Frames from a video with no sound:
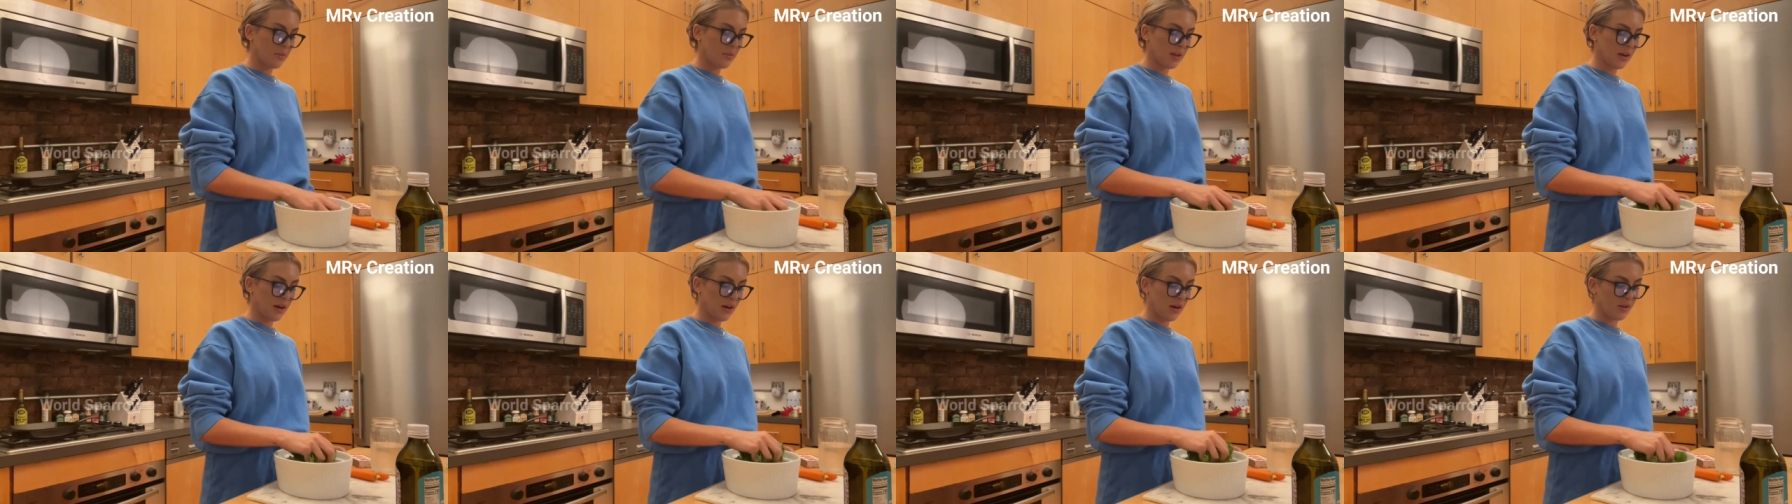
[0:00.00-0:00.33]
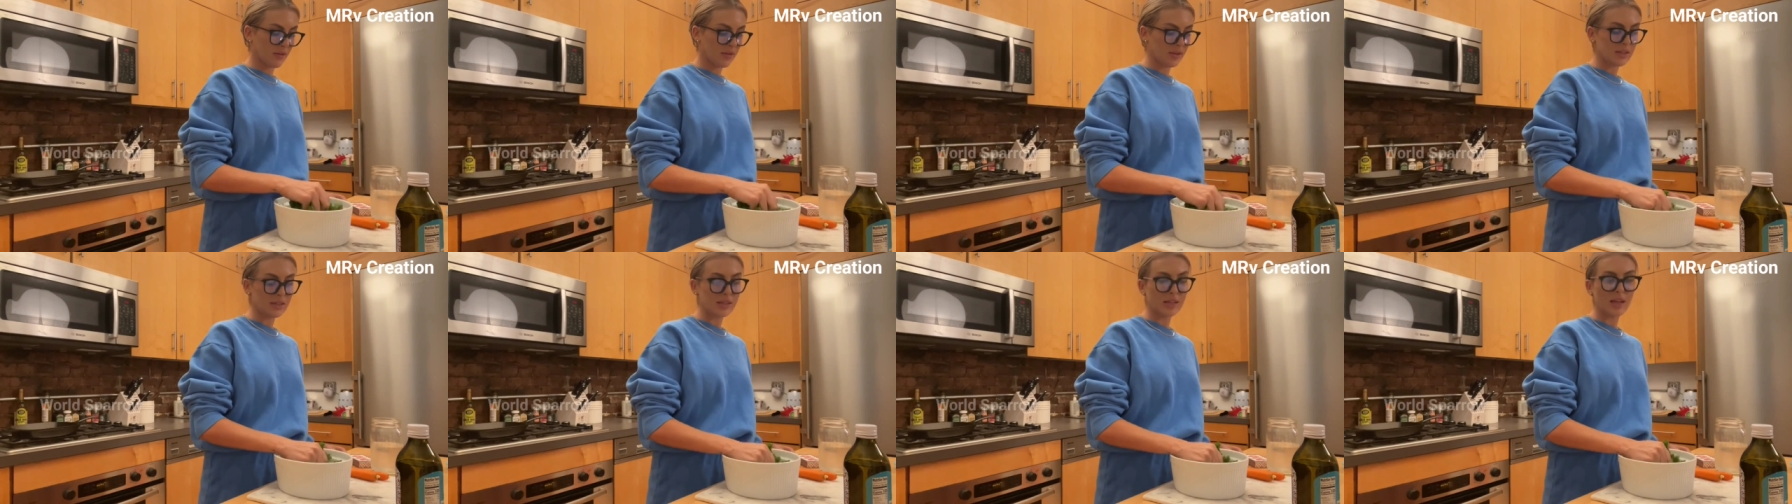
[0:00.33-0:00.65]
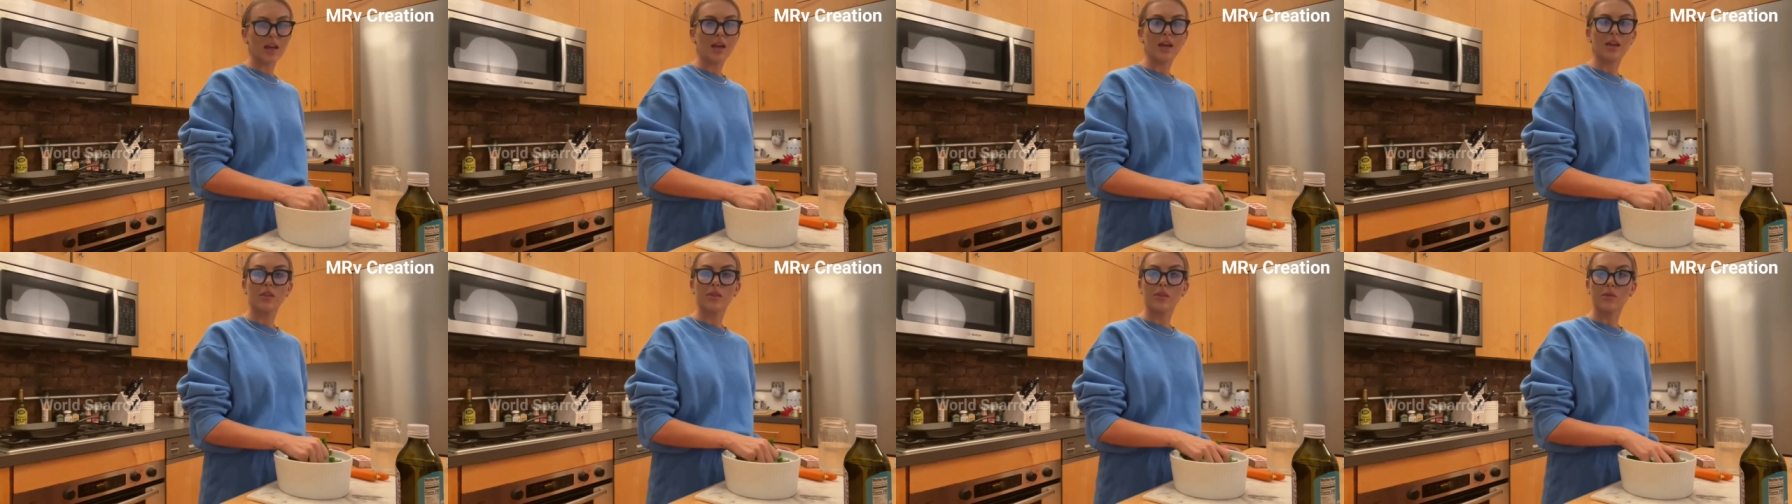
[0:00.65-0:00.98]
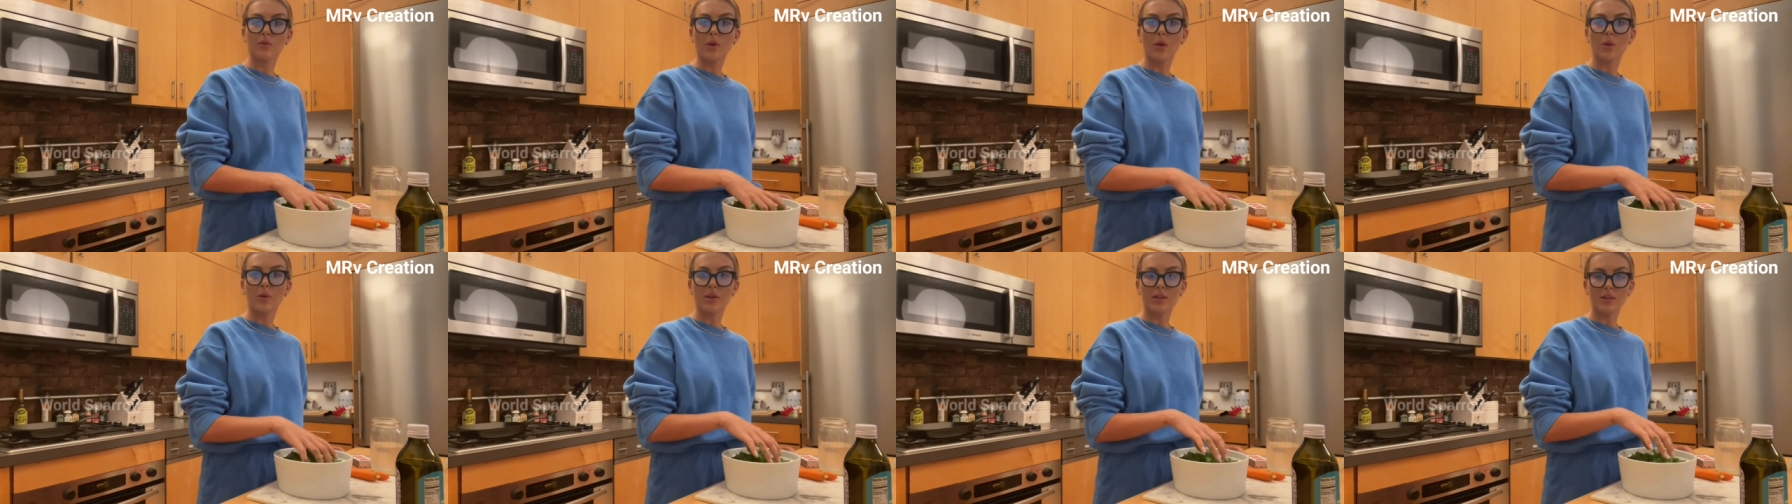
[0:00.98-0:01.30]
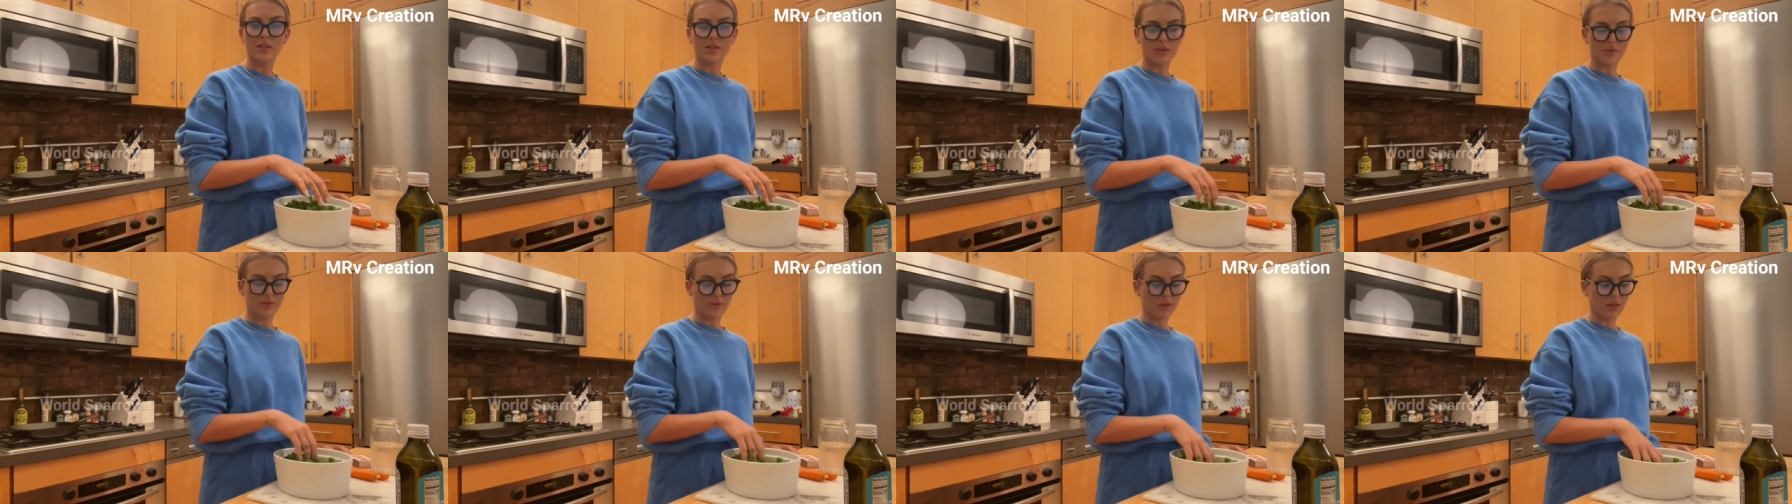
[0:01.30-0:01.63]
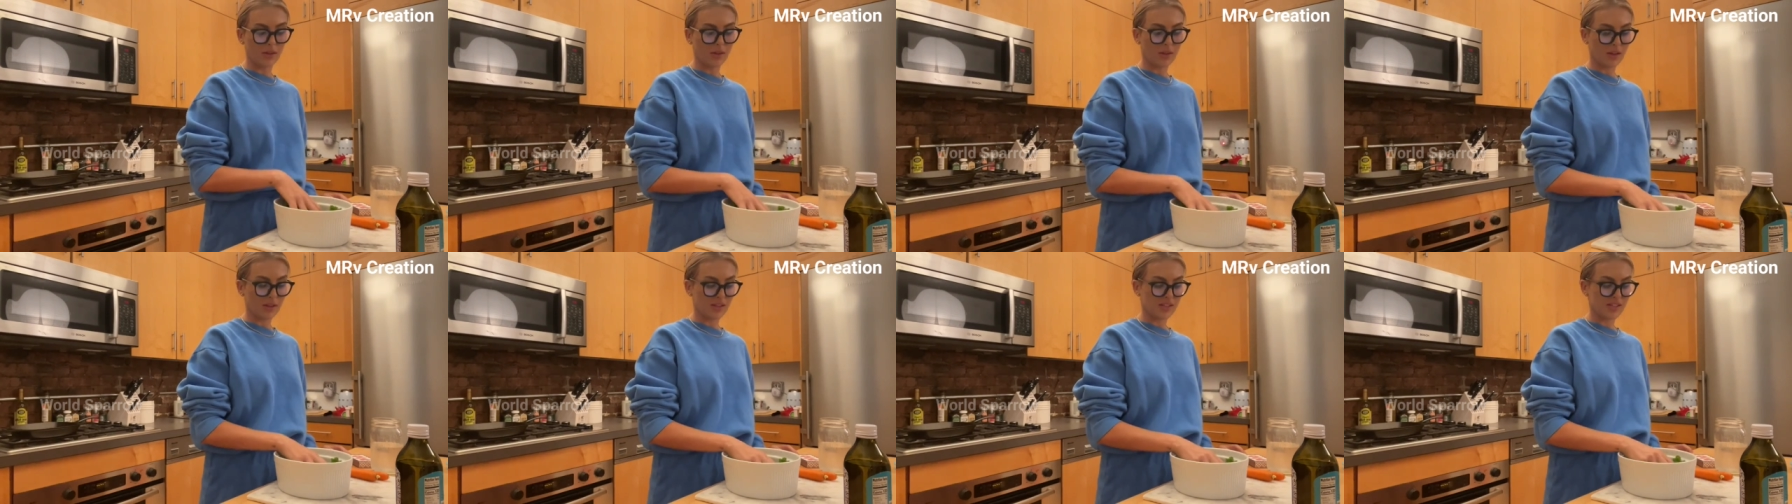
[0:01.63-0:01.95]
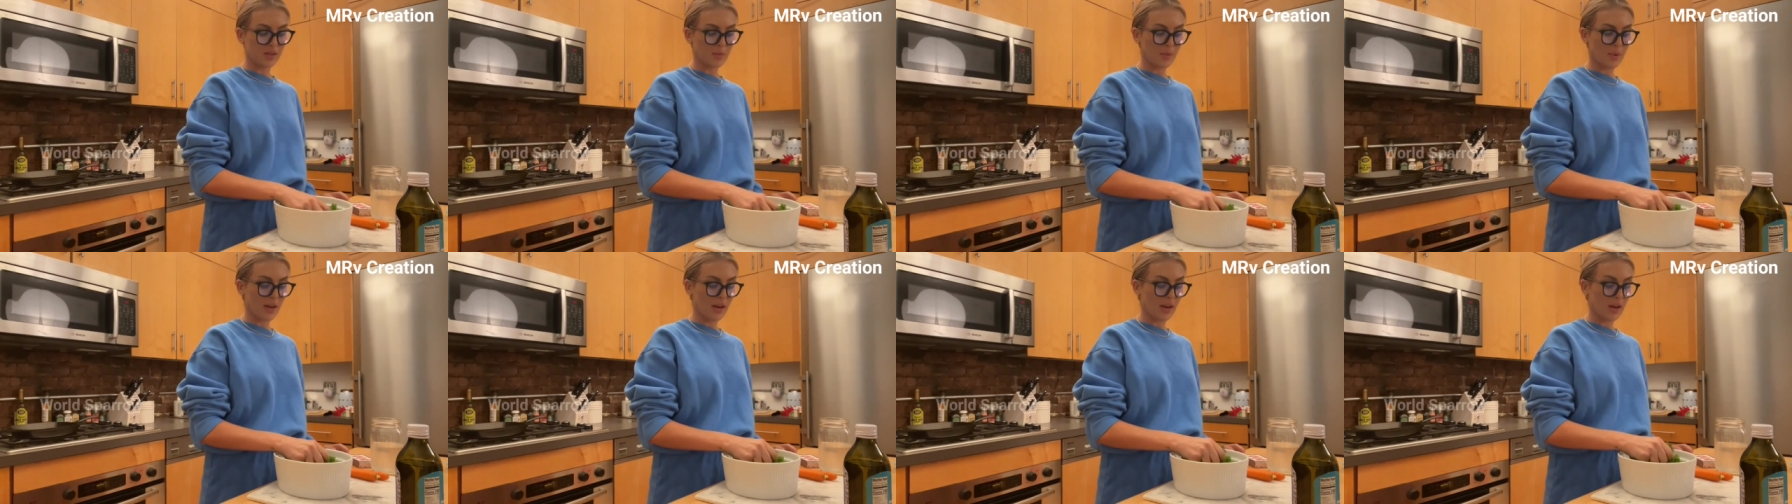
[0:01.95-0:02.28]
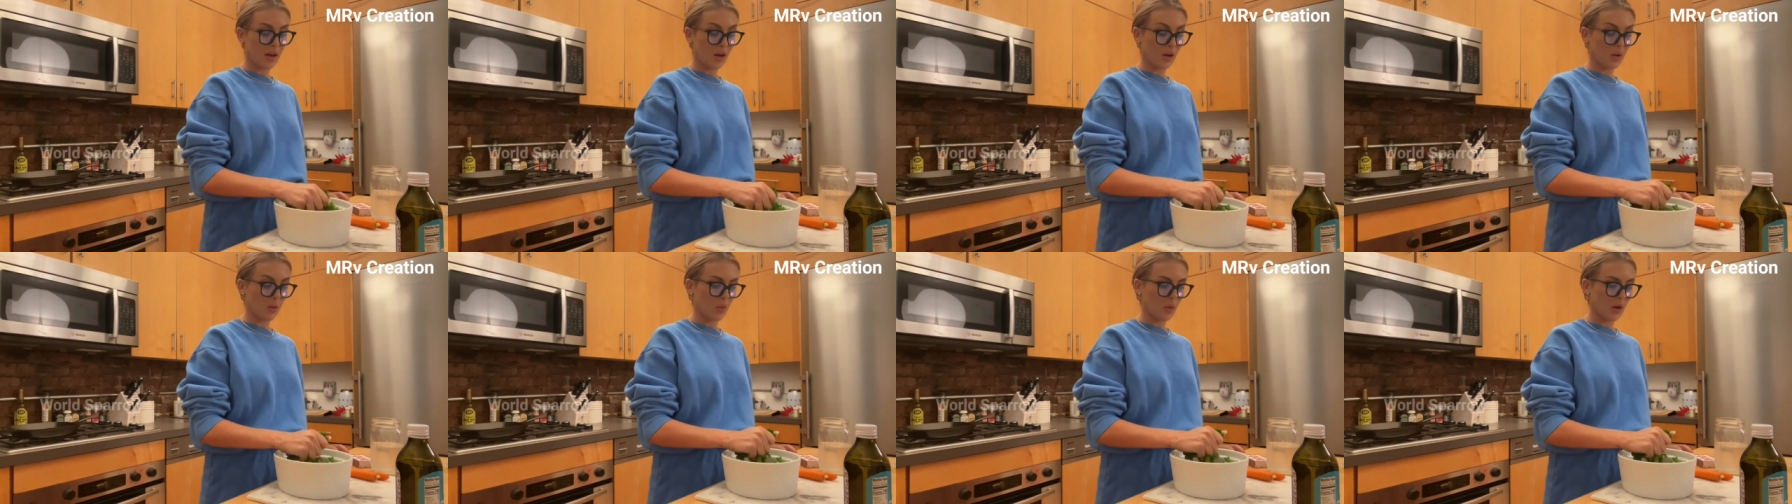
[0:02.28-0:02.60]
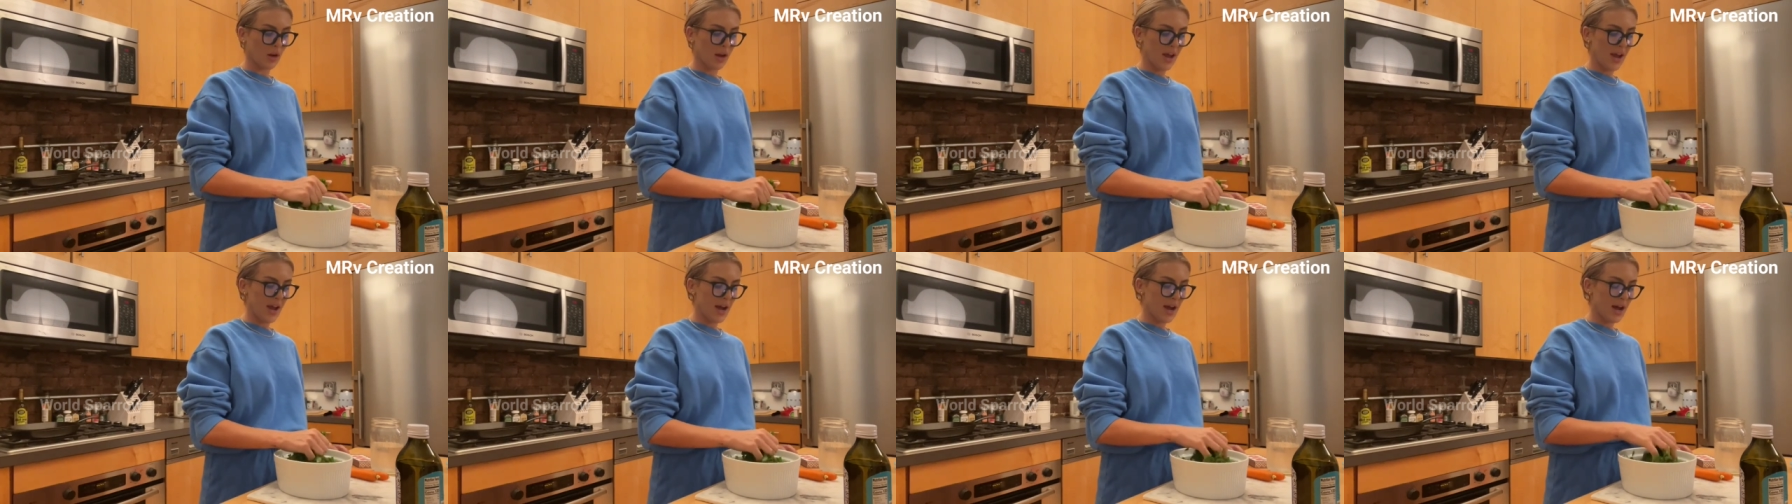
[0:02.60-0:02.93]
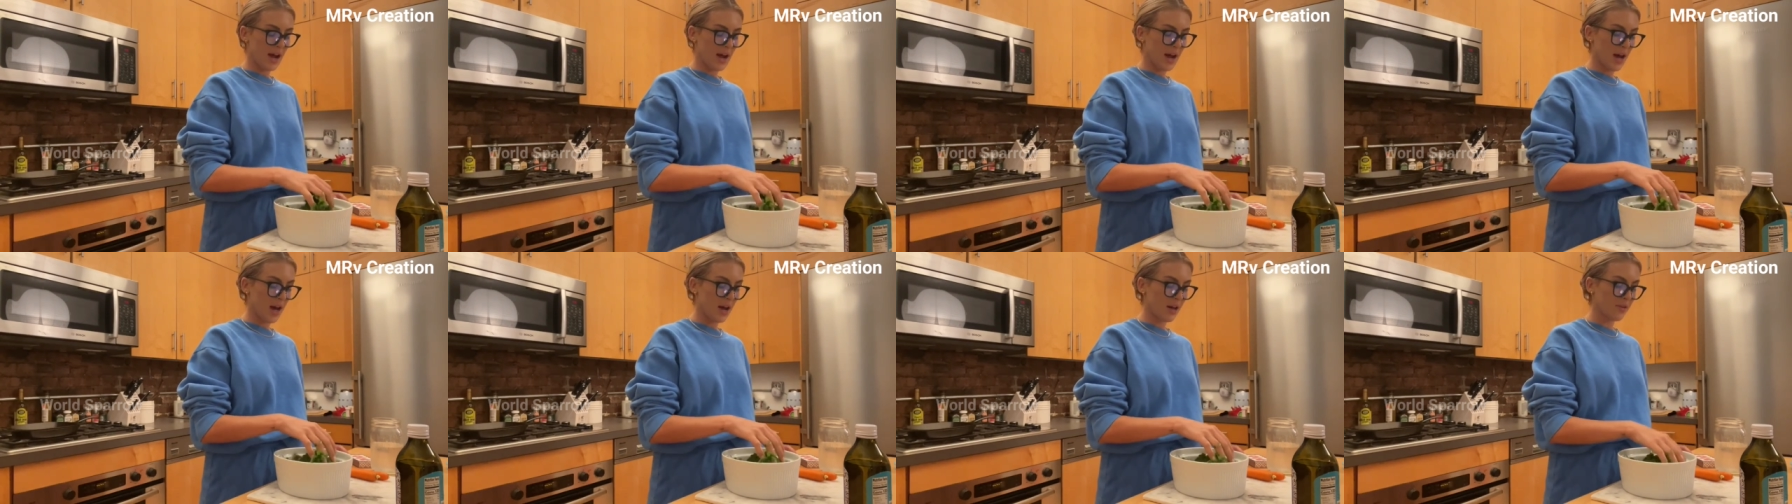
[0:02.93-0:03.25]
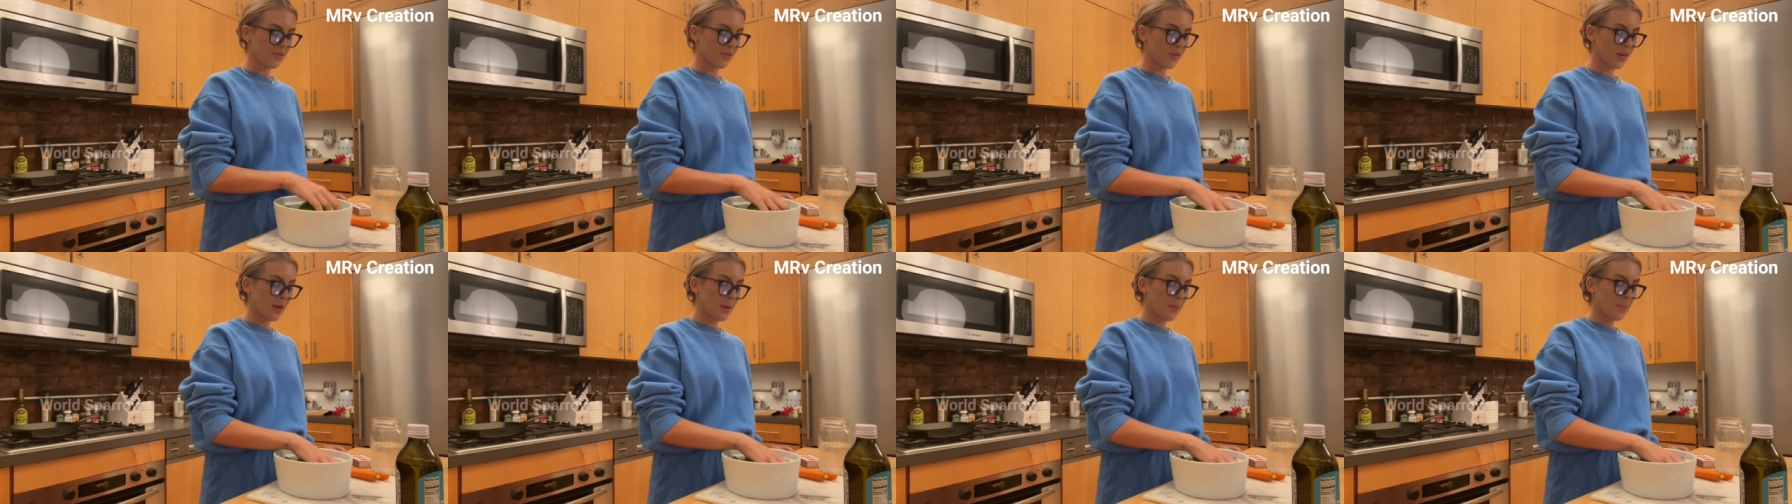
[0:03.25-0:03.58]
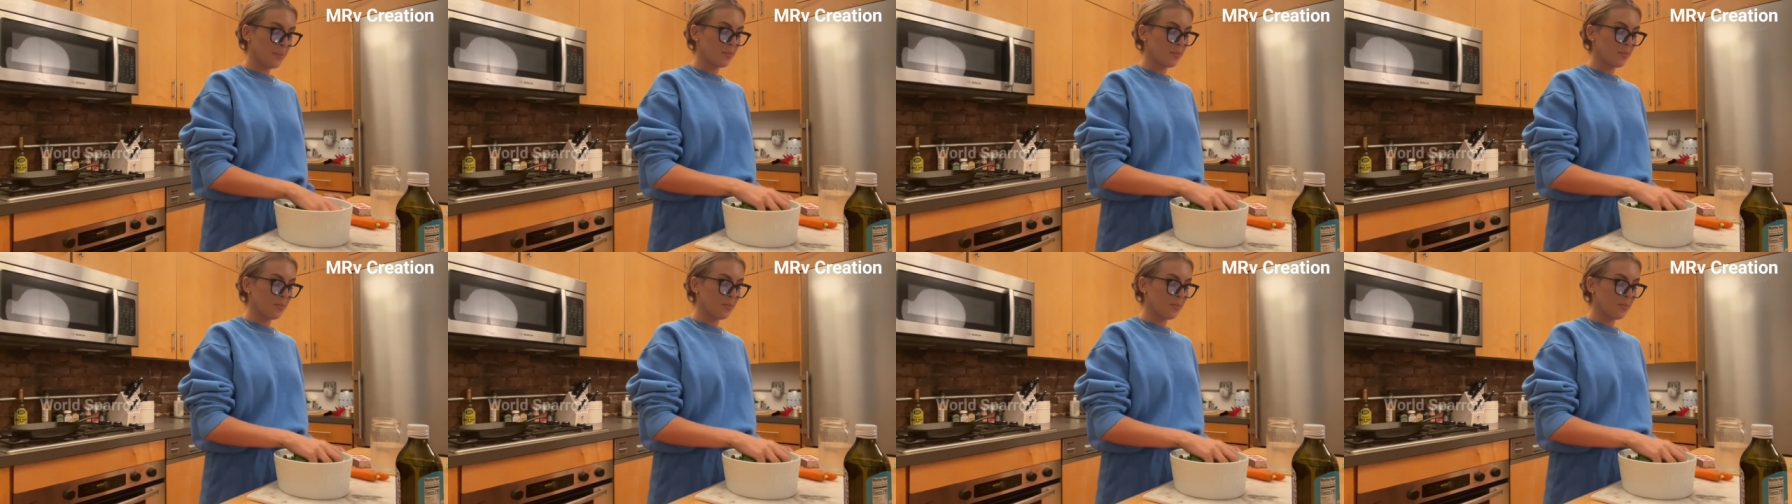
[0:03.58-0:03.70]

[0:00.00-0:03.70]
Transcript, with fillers: I mean, obviously I throw in different things depending on what I have,